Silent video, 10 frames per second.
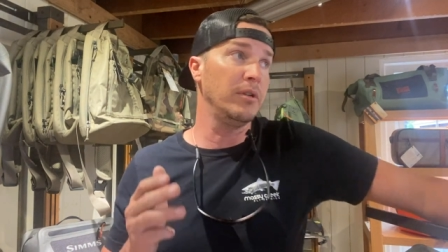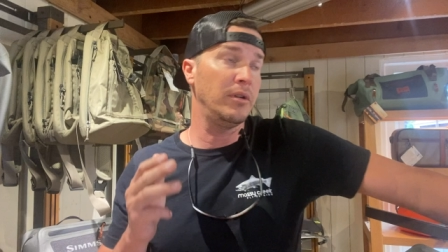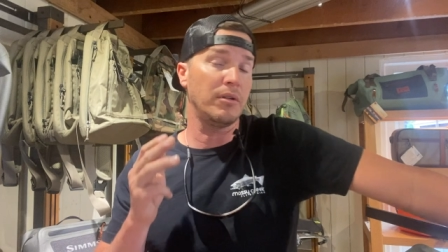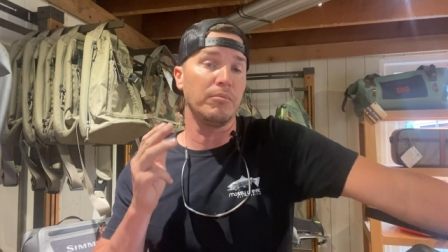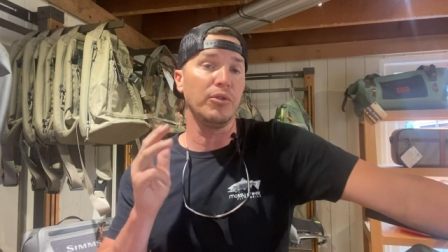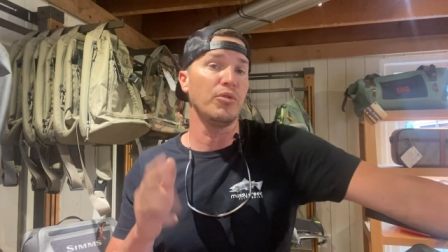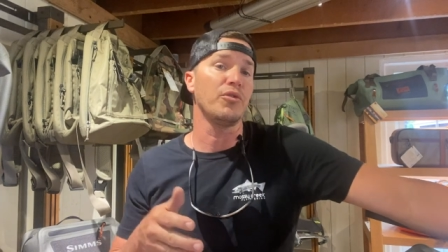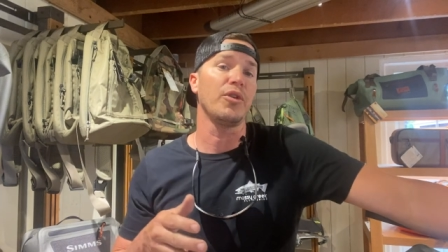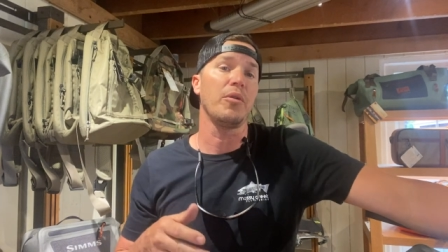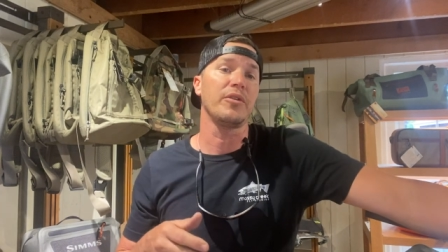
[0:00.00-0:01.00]
blue
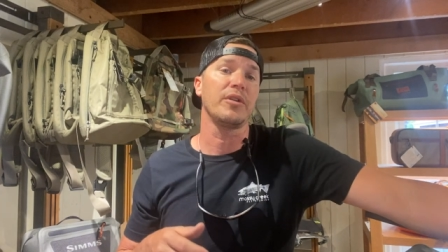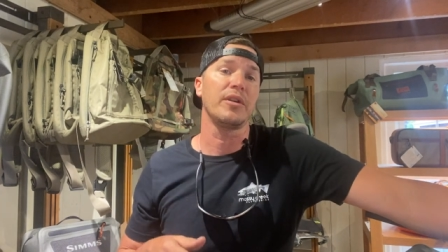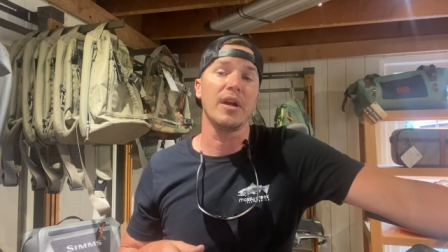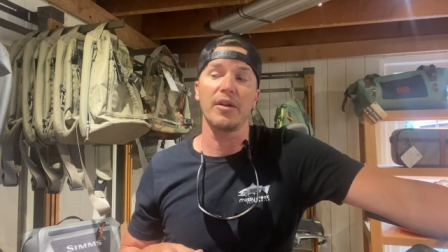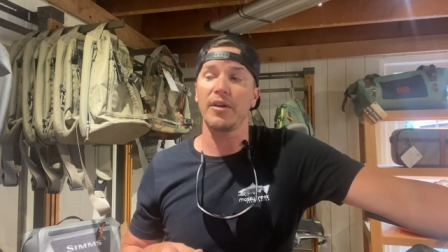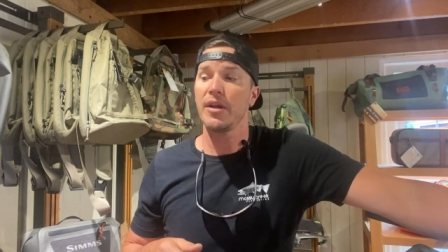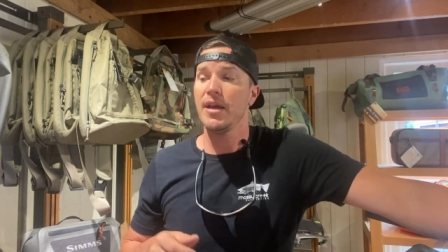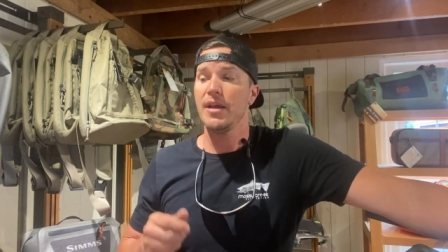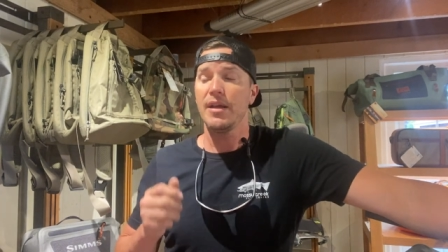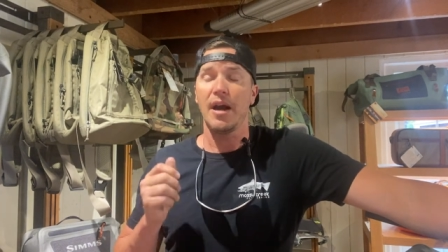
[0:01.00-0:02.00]
is always a good color.
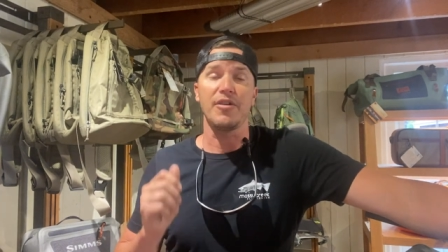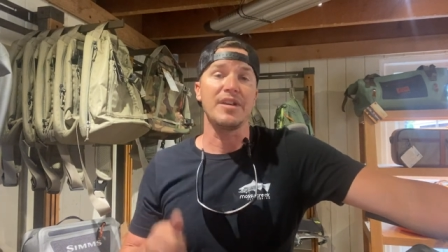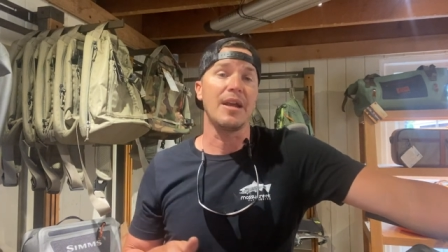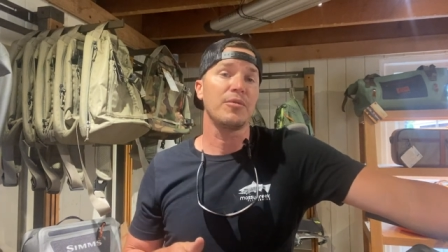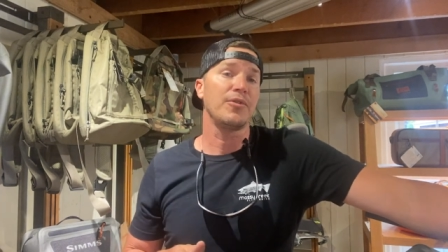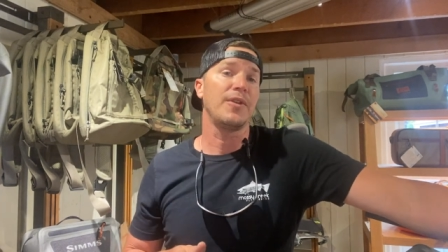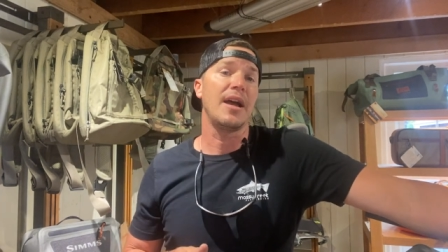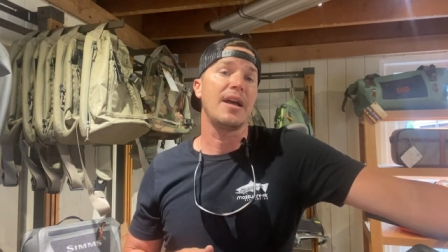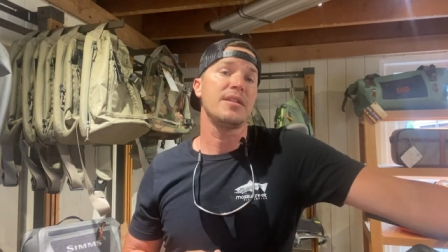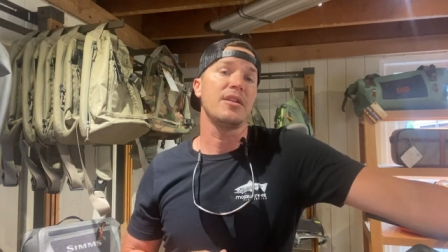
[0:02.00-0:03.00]
Our
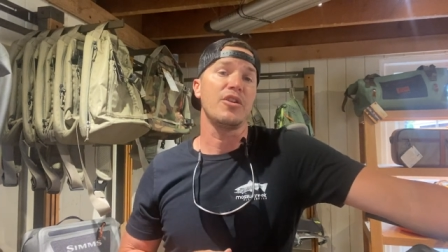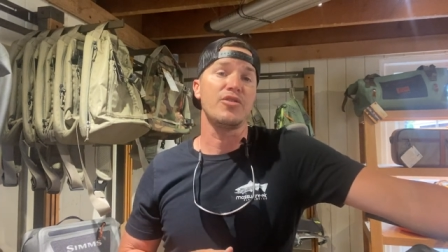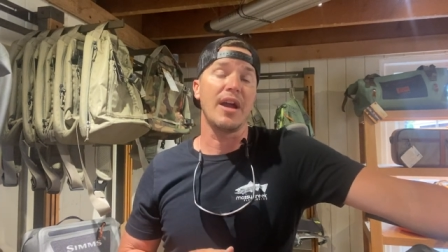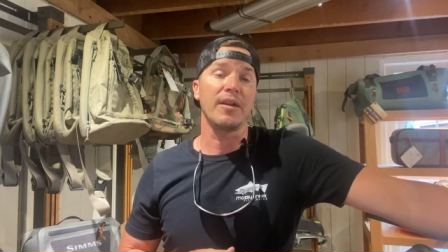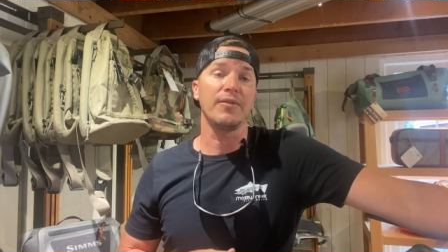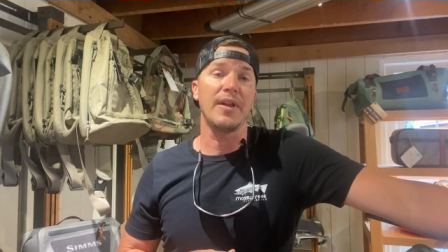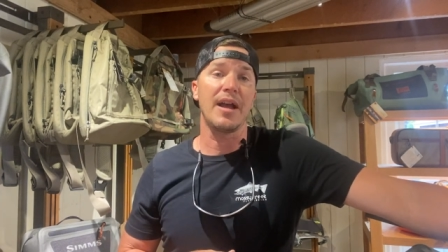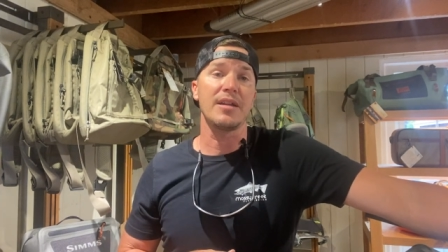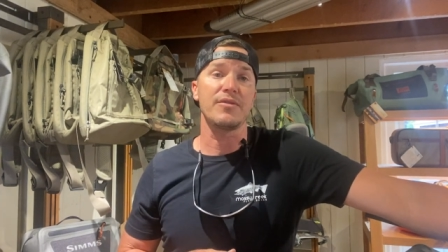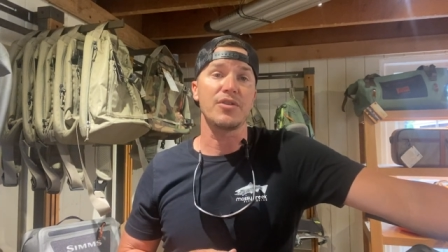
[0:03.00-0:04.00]
damselflies and our
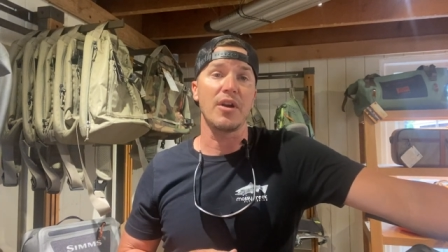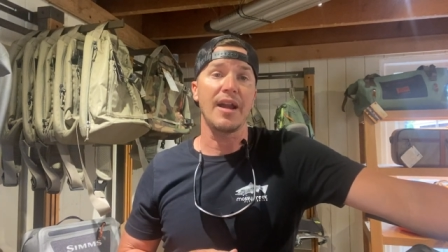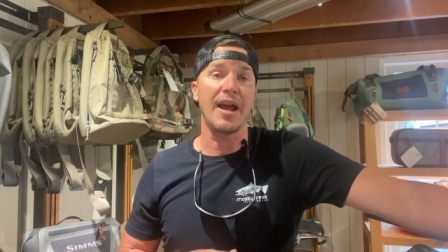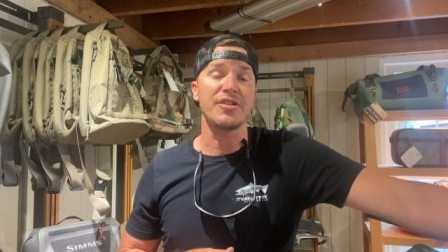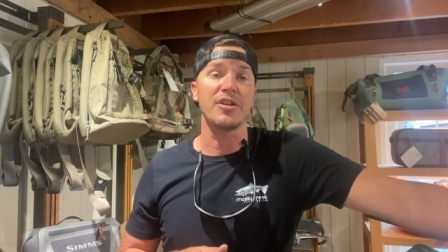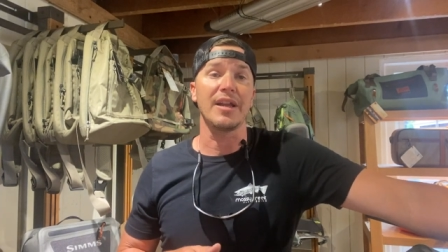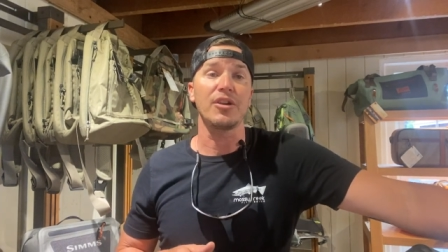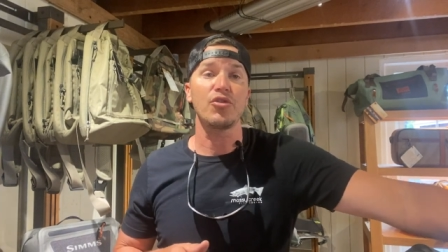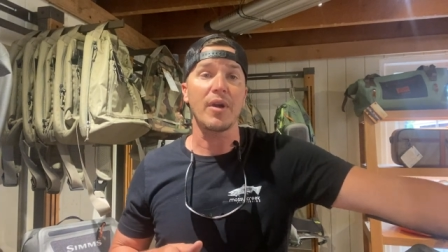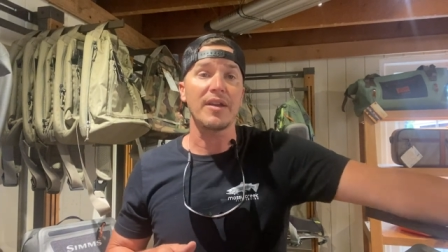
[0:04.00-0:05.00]
dragonflies have started hatching like
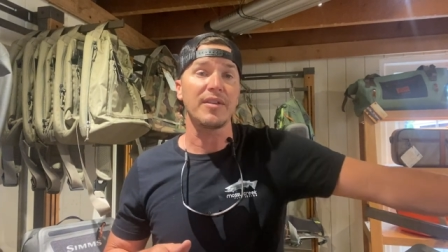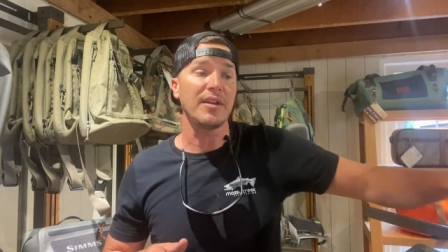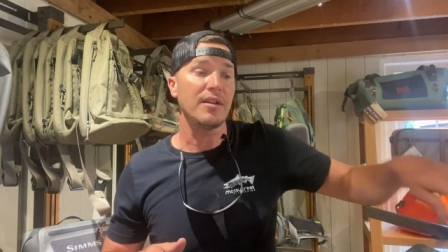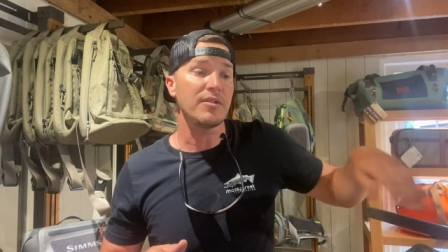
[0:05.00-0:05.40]
crazy.